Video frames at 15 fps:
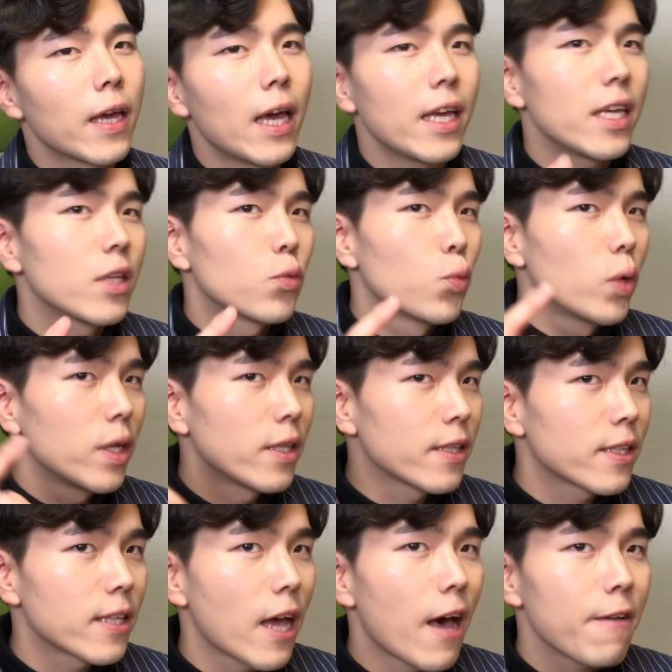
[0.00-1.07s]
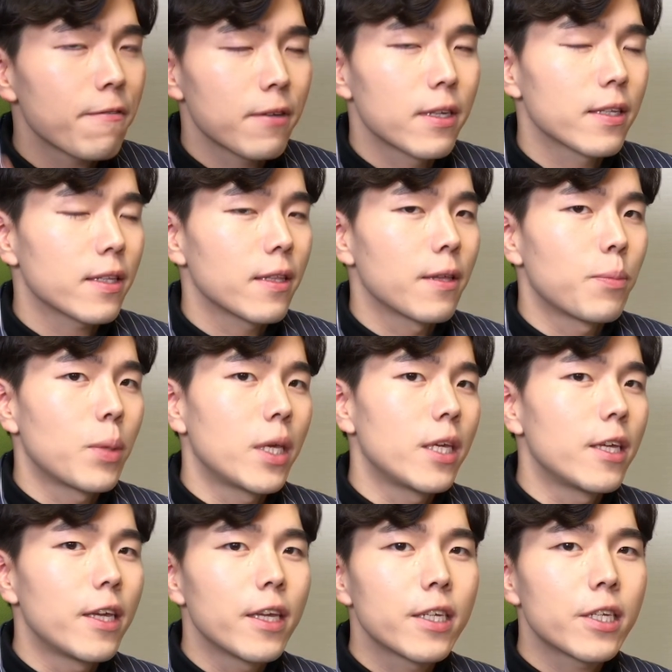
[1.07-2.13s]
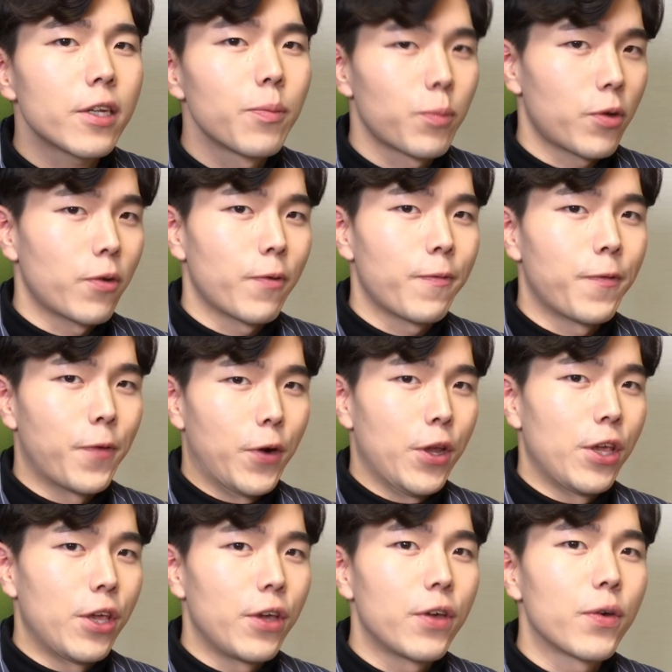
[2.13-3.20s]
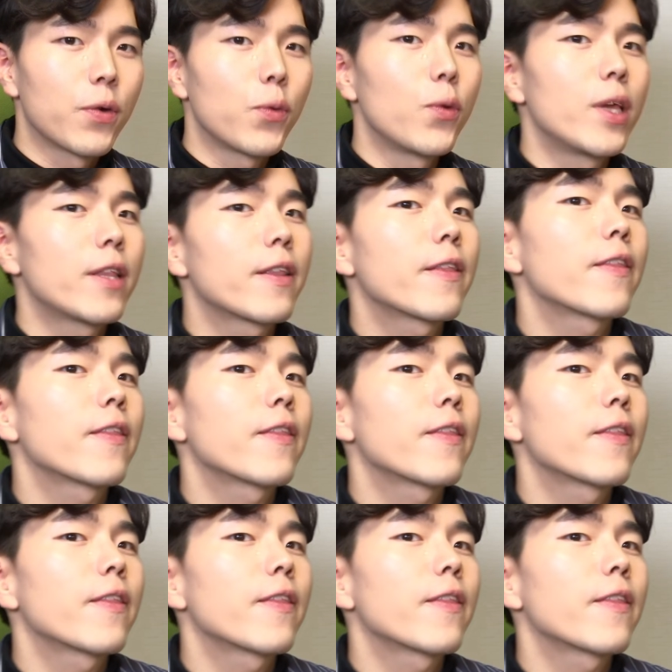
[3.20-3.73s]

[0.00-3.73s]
It will definitely be Shimkung for you with